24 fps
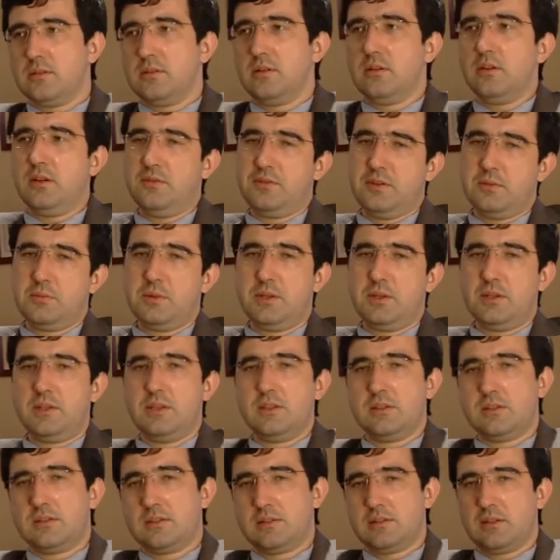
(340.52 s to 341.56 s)
everybody
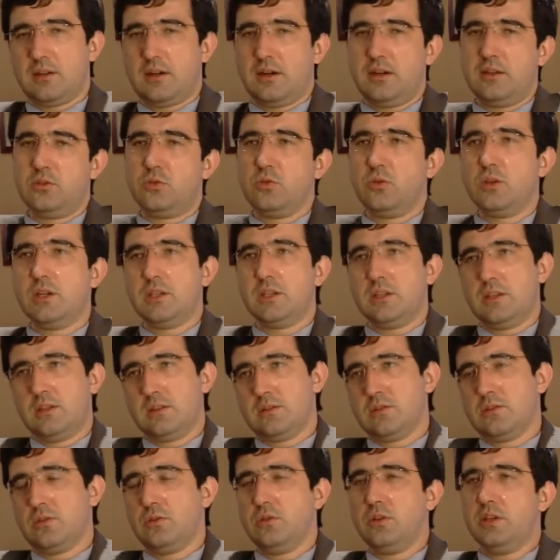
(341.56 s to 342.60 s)
is trying to get
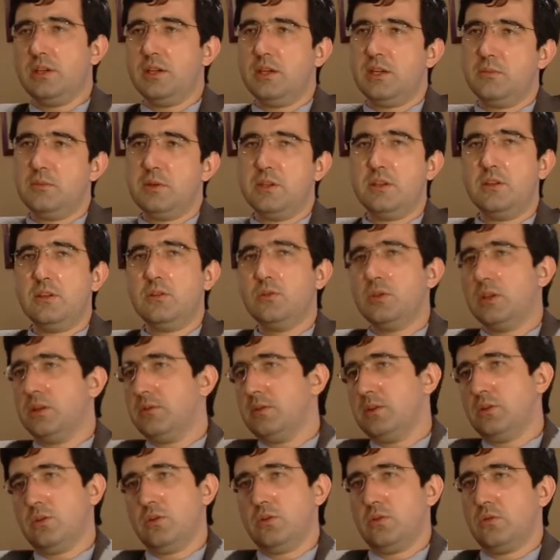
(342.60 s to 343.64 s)
his own game, and you
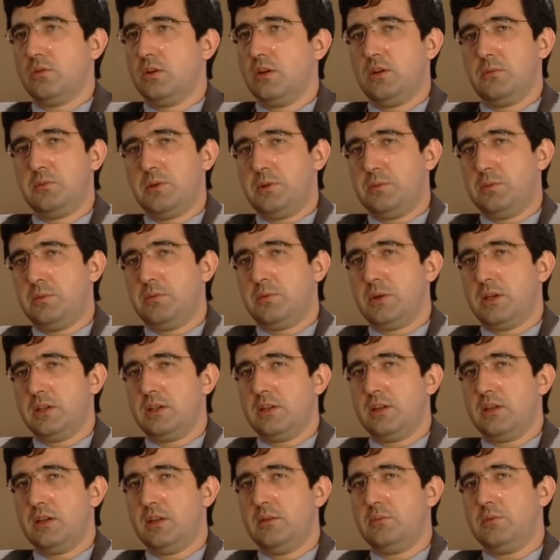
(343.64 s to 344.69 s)
never know, maybe one
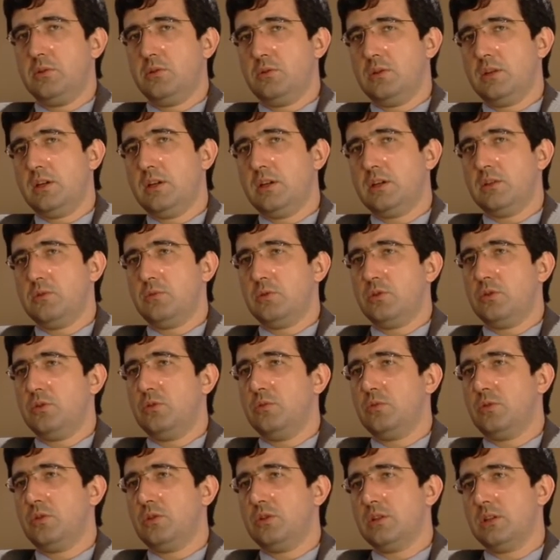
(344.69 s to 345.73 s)
game you will get what you
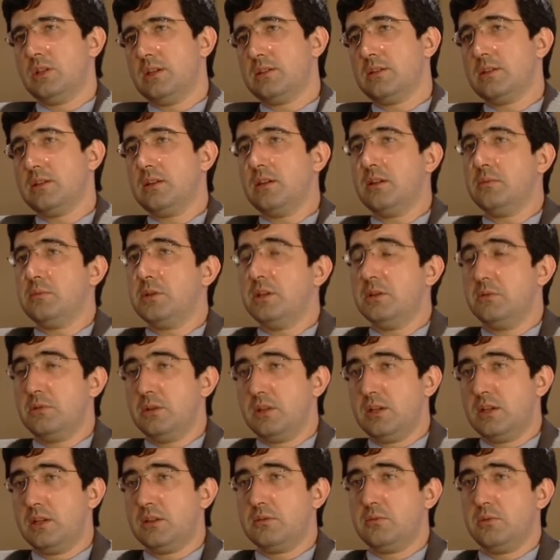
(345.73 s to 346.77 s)
want, another game he will
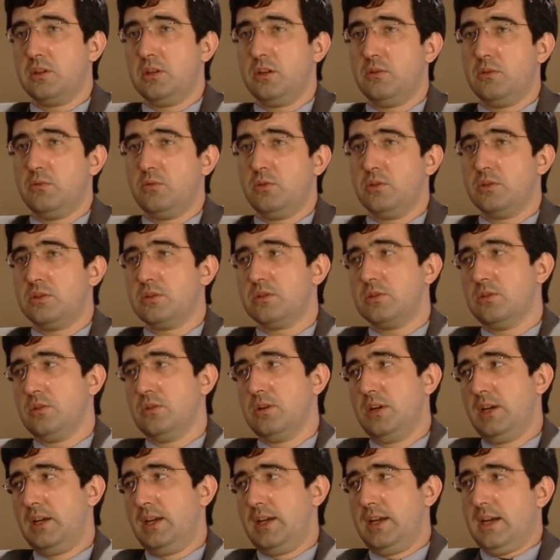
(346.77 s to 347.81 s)
get what he wants. So
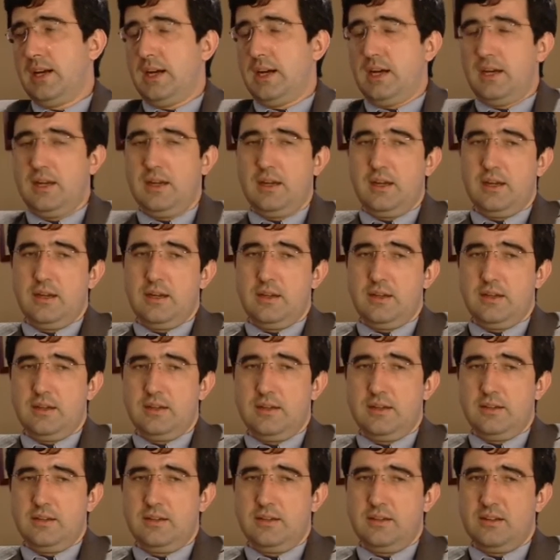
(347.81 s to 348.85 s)

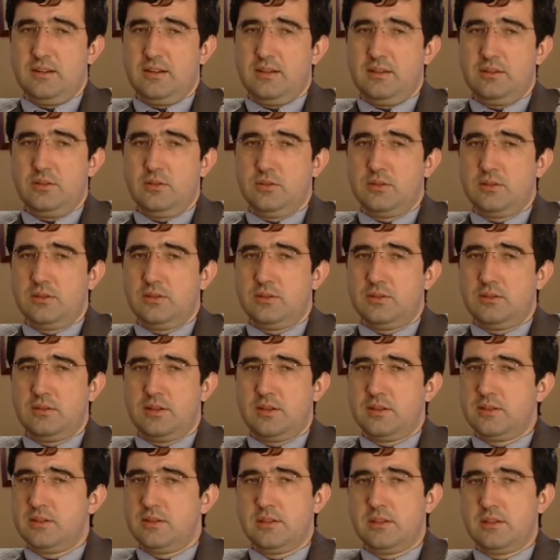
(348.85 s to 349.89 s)
I don't
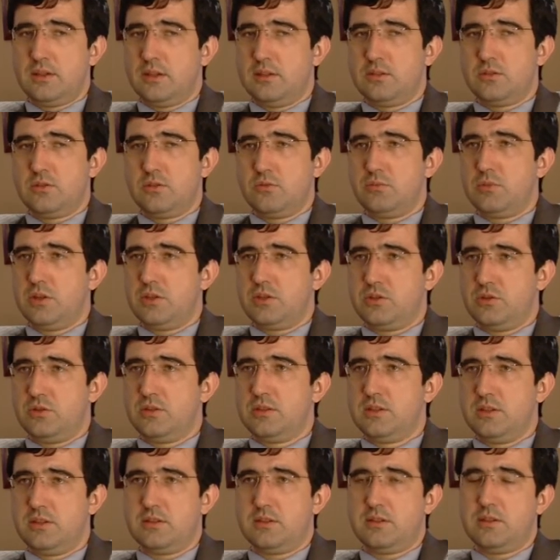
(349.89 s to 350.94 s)
concentrate so much on
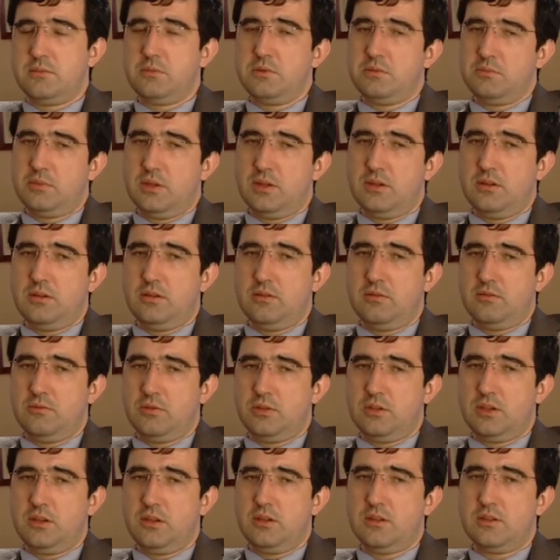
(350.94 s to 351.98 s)
this. I mean,
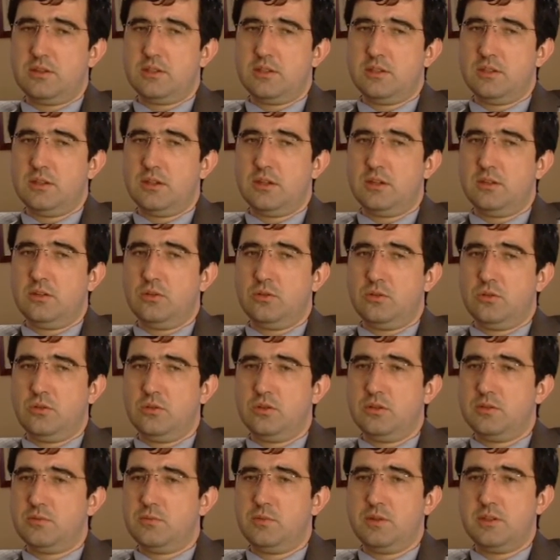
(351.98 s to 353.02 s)
what I concentrate on
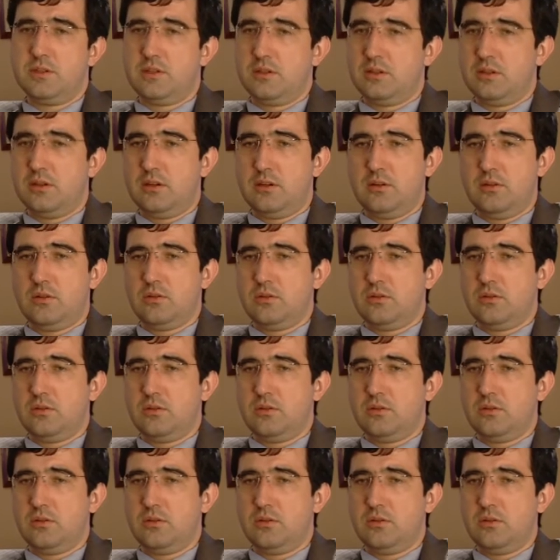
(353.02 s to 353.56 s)
is basically